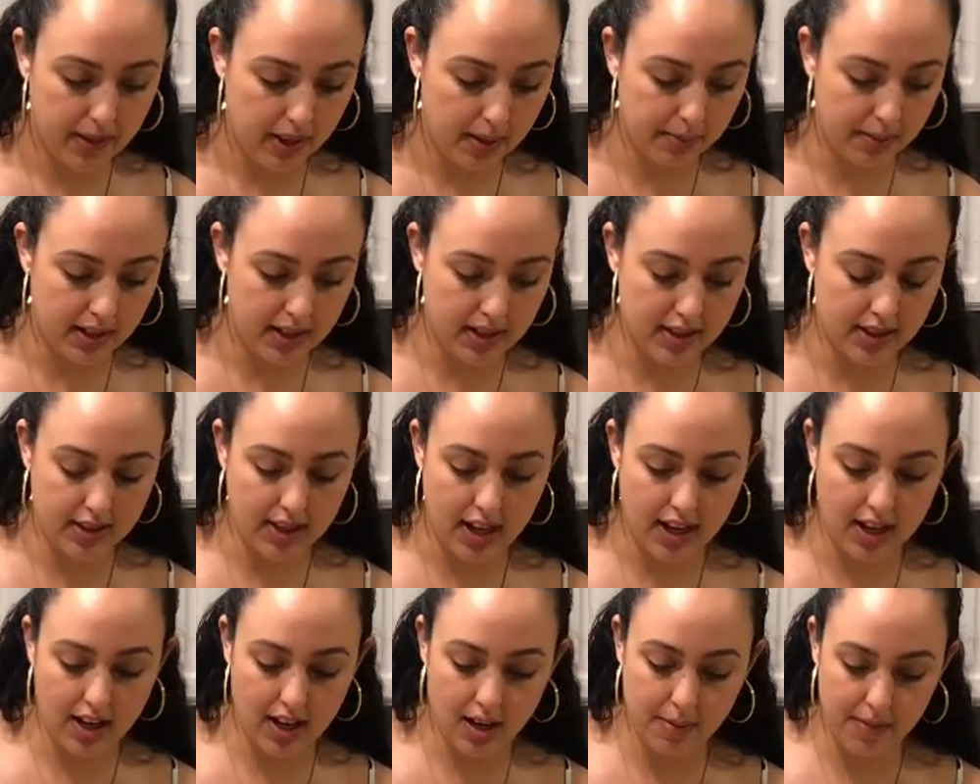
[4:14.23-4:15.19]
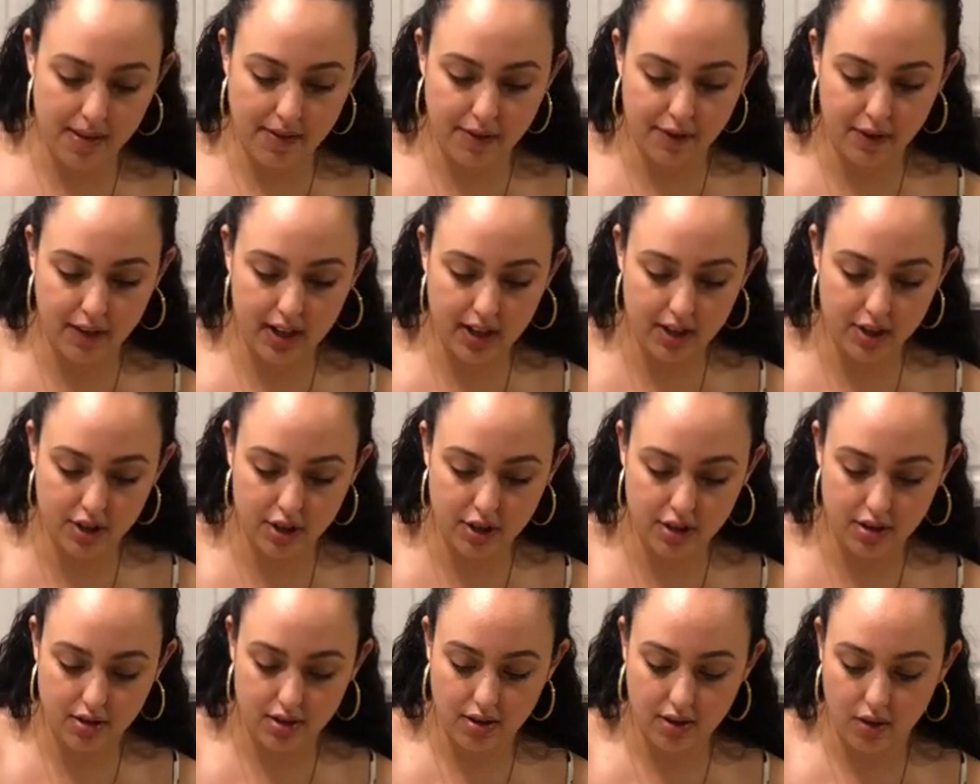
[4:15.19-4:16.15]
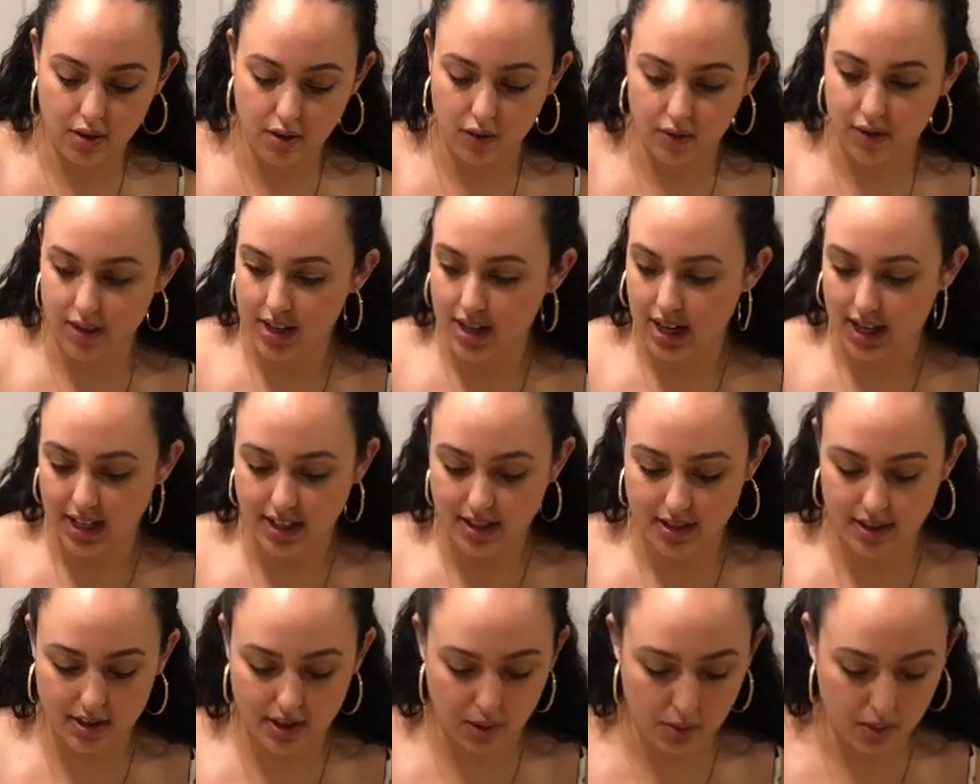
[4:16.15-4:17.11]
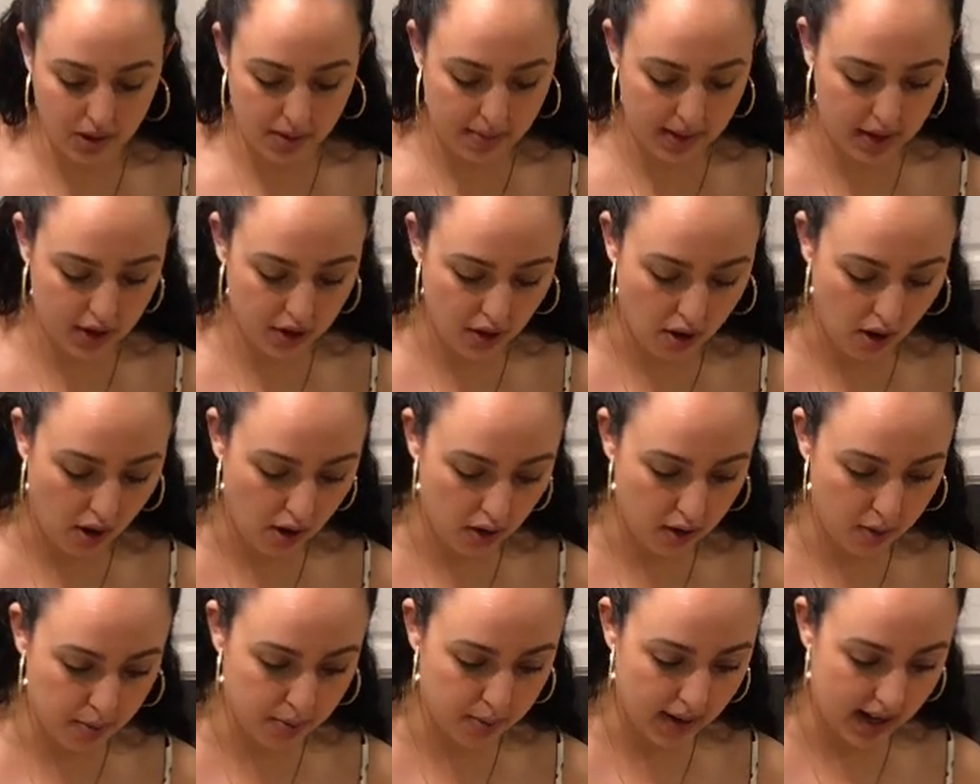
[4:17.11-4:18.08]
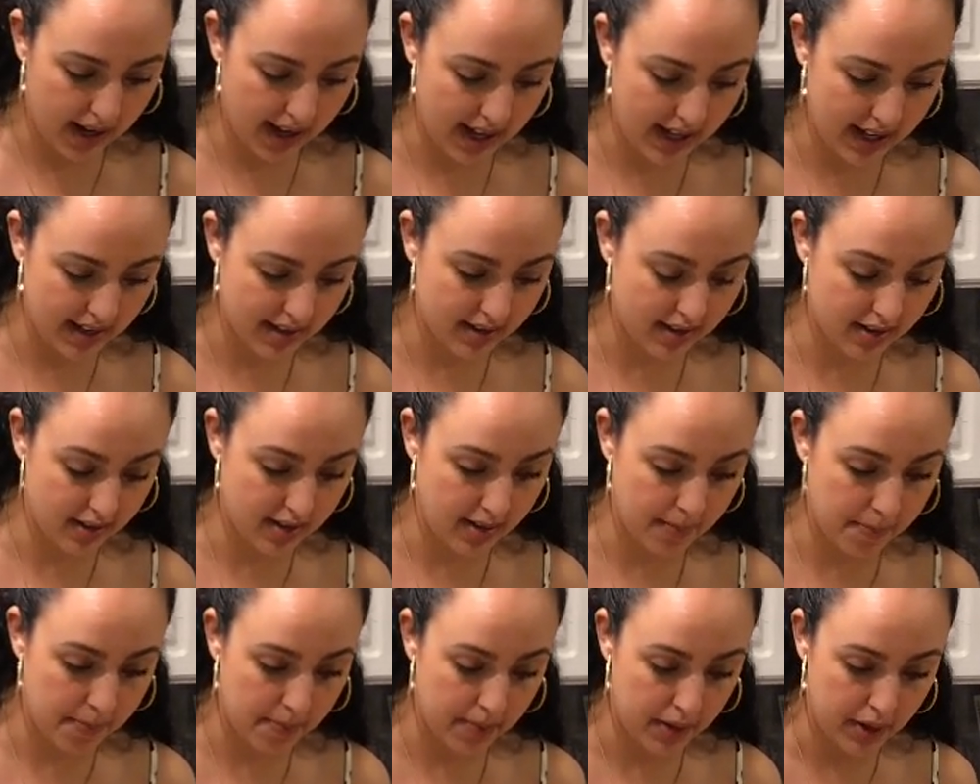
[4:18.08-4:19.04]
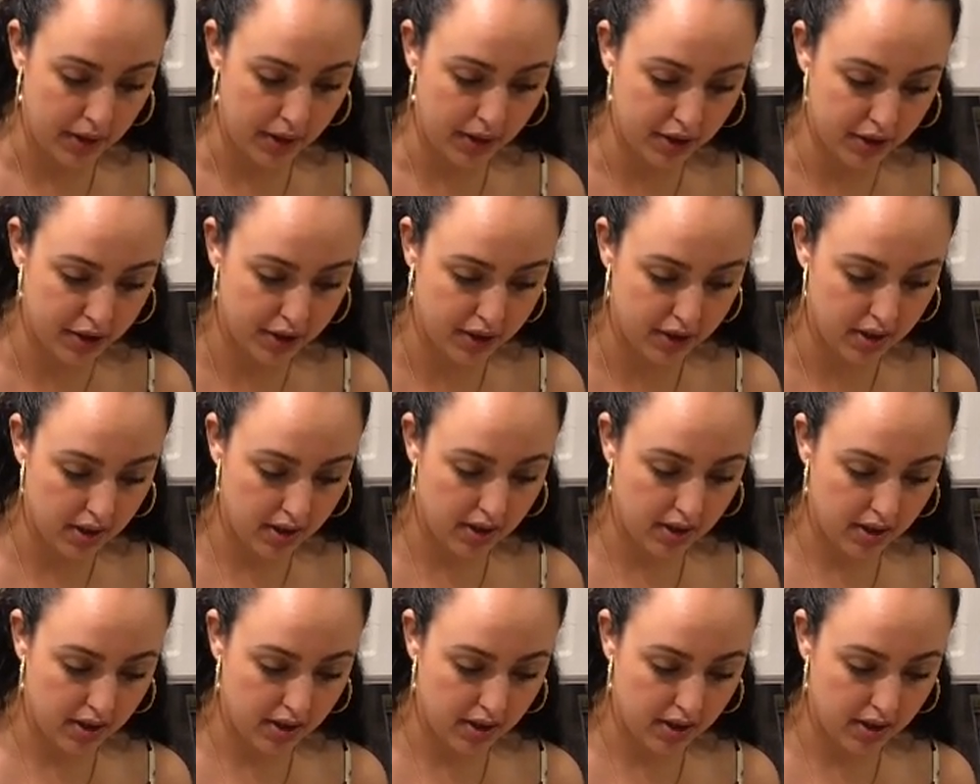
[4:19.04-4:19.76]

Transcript: I'm gonna set it in my fridge overnight. You wanna make sure all the bread is submerged.